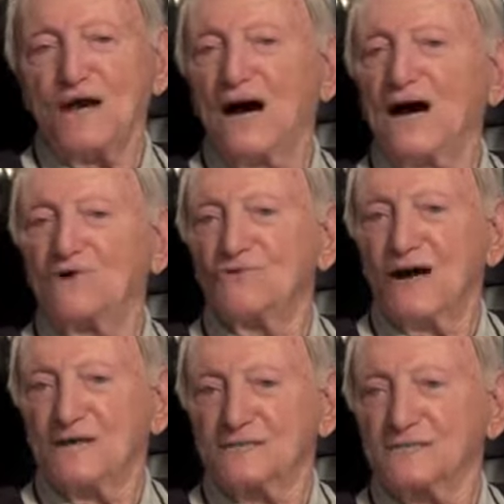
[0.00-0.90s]

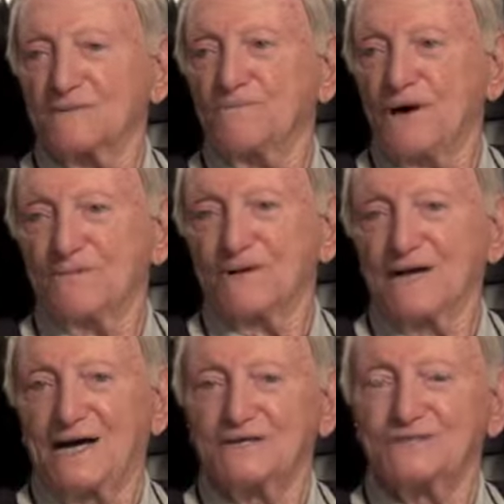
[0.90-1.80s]
high-rise
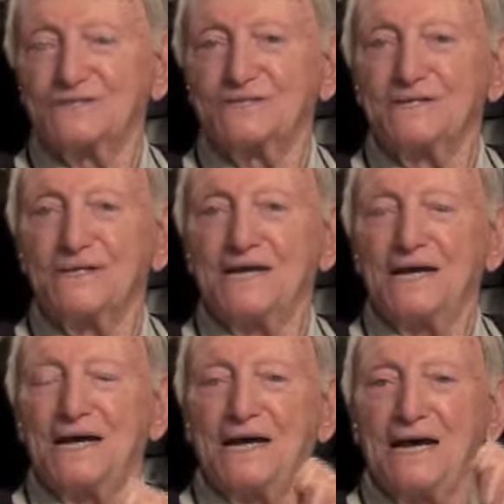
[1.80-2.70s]
apartment house,
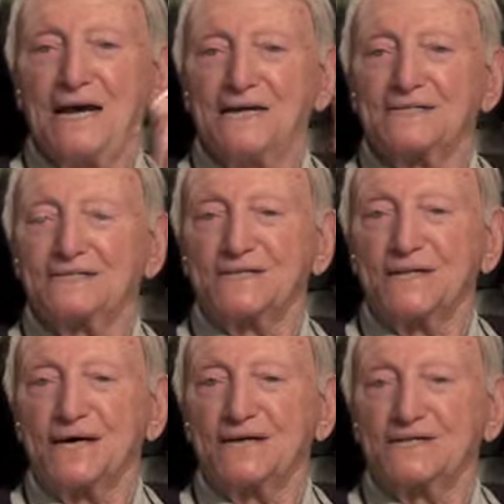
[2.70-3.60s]
and
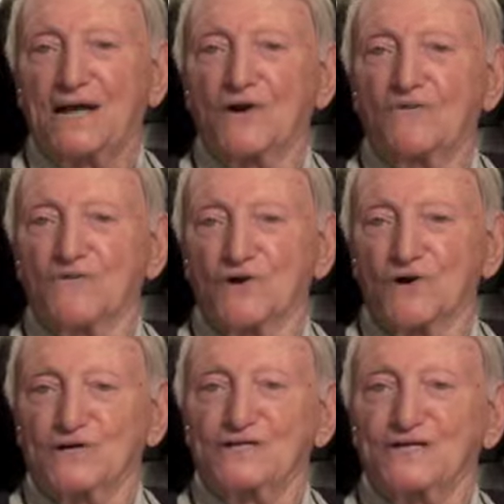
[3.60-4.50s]
uh, that
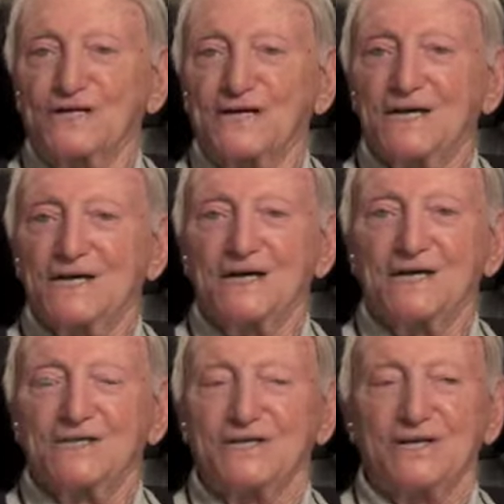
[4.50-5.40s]
overlooked
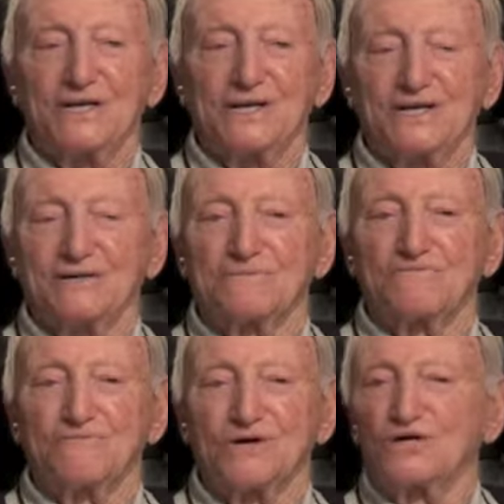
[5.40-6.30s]
the uh,
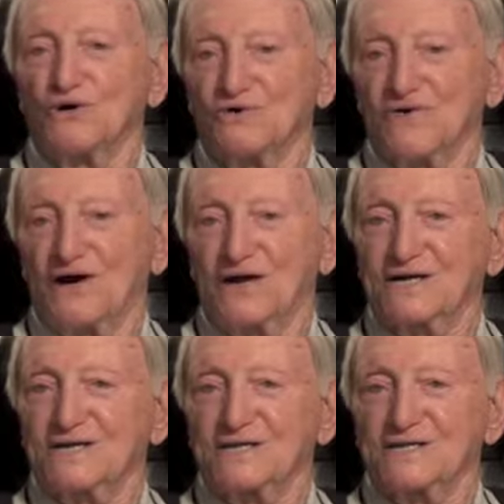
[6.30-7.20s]
where Joan of
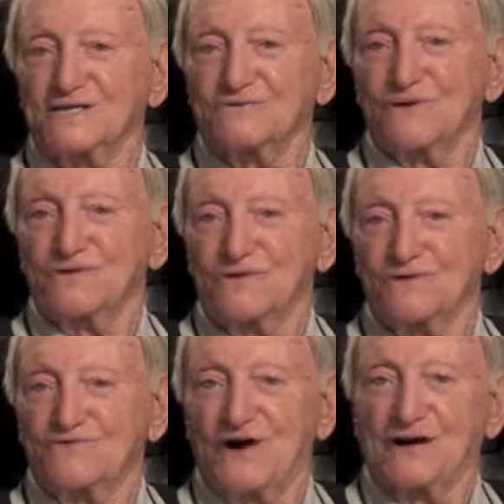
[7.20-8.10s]
Arc, where
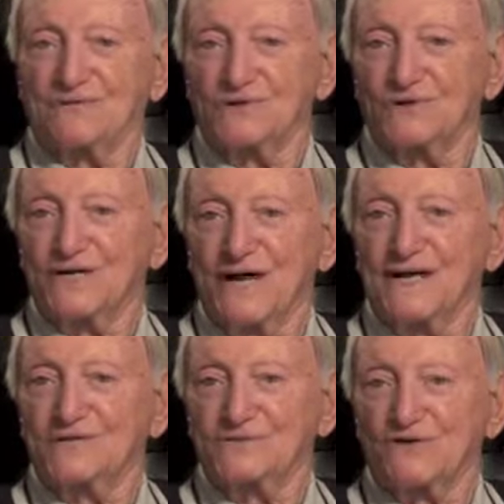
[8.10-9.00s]
Joan of Arc was
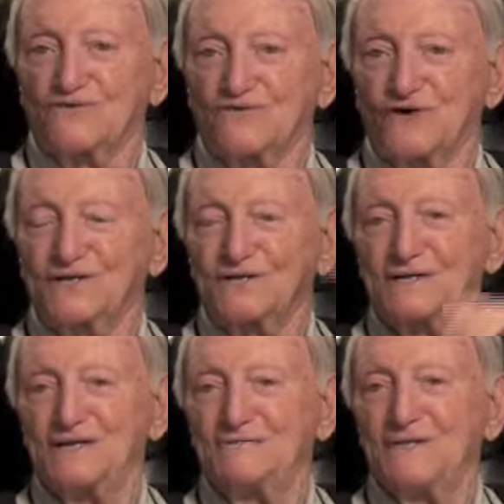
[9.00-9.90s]
ordained and so forth.
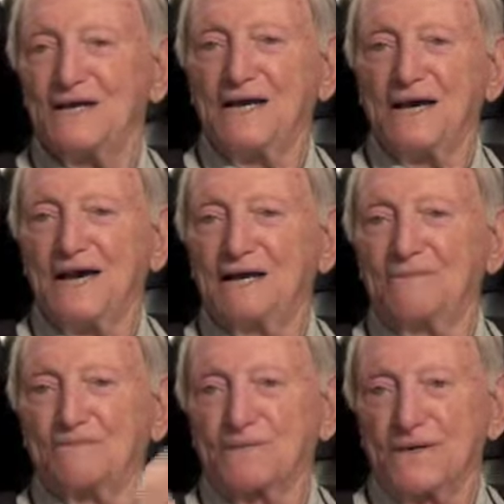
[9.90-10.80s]
Yeah. And
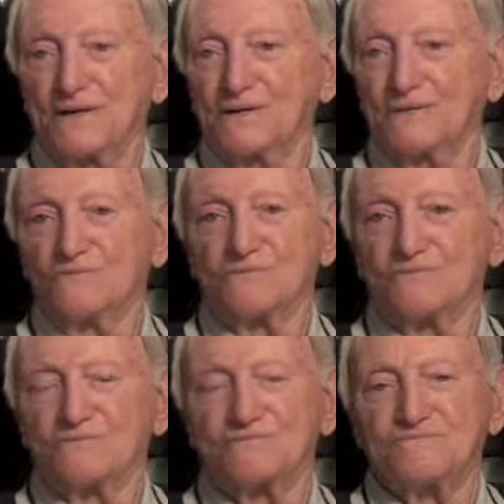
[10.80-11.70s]
I'm up there in